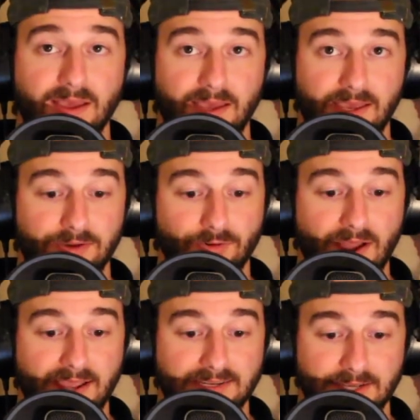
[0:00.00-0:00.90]
He
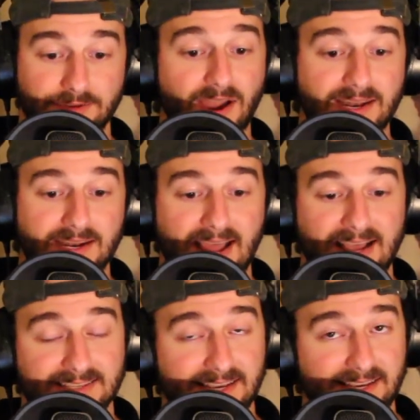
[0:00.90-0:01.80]
rated
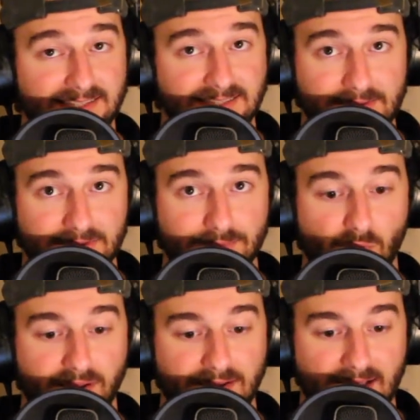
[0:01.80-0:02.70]
as a
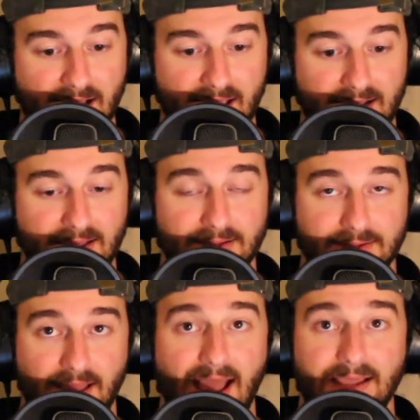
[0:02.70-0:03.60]
7.9
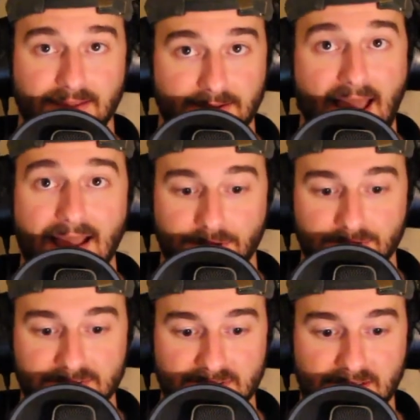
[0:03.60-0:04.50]
in
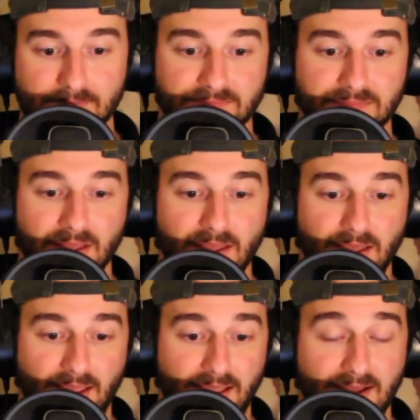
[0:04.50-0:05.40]
accuracy
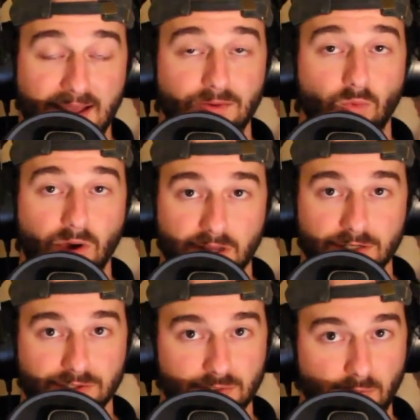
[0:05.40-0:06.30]
and had a
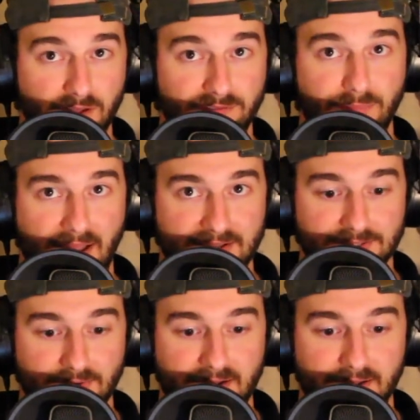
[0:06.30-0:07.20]
112
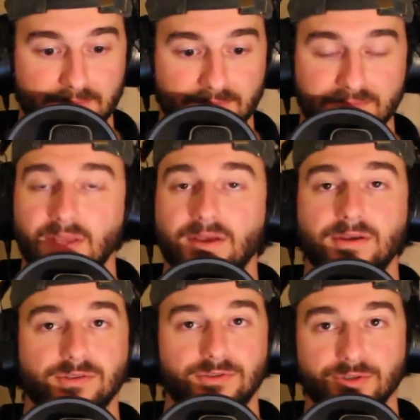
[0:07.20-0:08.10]
passer rating.
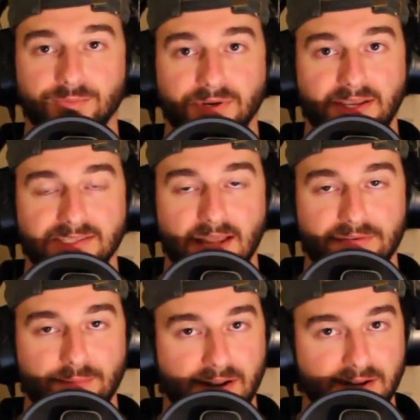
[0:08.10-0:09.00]
So Drew Brees,
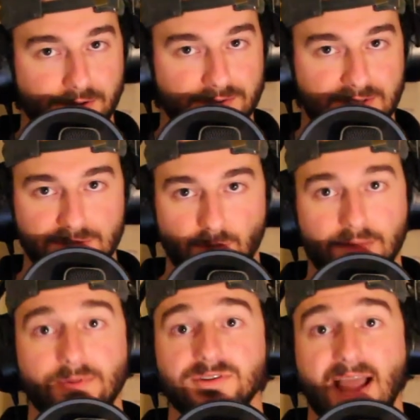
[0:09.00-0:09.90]
everybody knows he's one
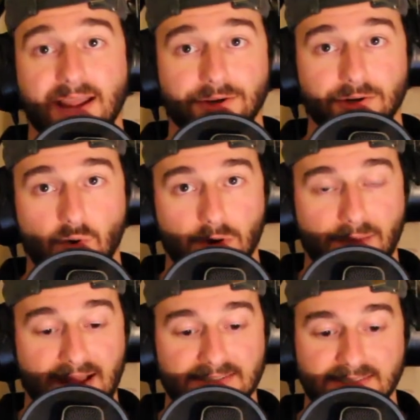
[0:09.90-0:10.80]
of the most accurate
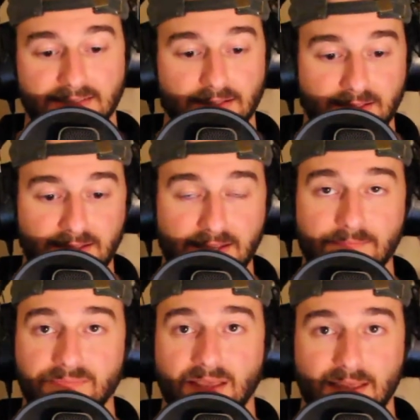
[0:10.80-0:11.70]
quarterbacks in the league.
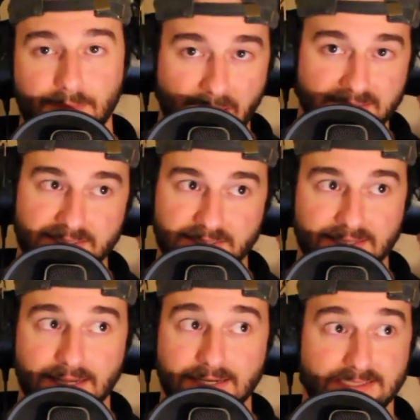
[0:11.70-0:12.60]
He basically
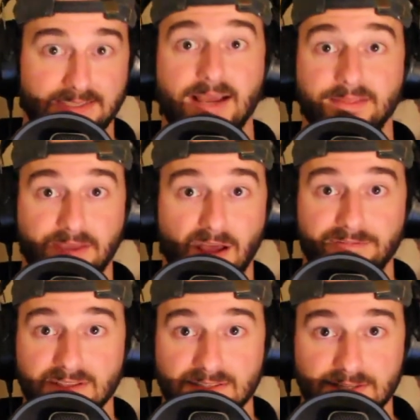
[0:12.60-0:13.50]
kind of designed the
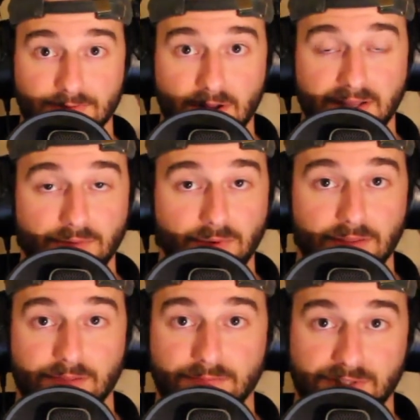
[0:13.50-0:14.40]
offense he's running
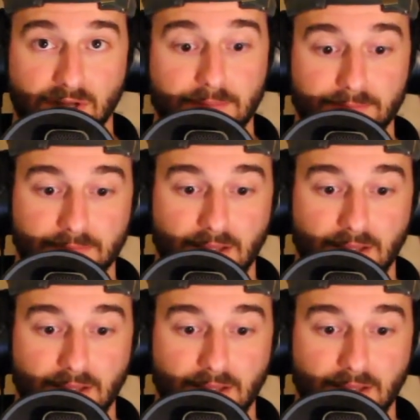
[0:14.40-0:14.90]
with Sean